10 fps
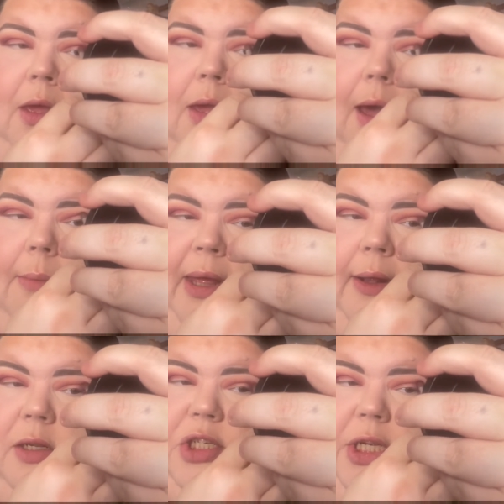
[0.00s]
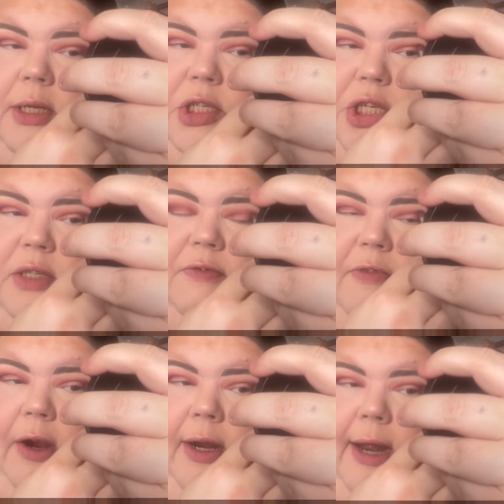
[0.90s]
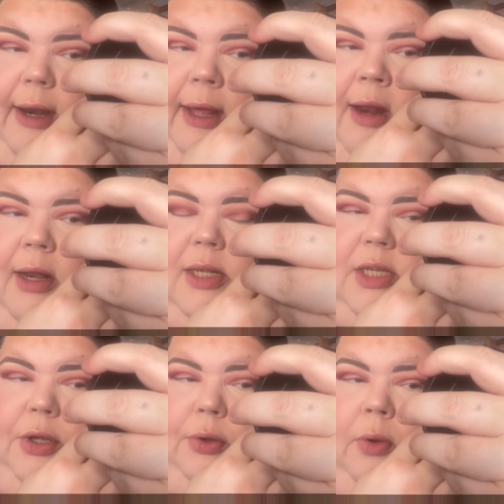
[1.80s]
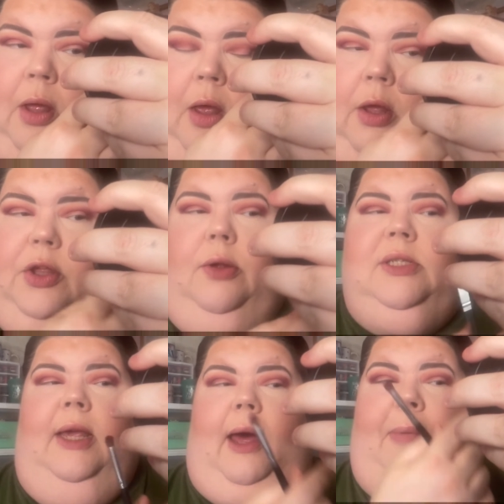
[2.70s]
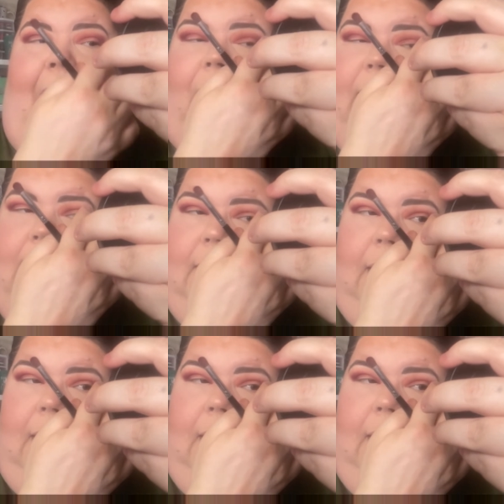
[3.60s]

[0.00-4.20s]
I mean, she's very dedicated to using a palette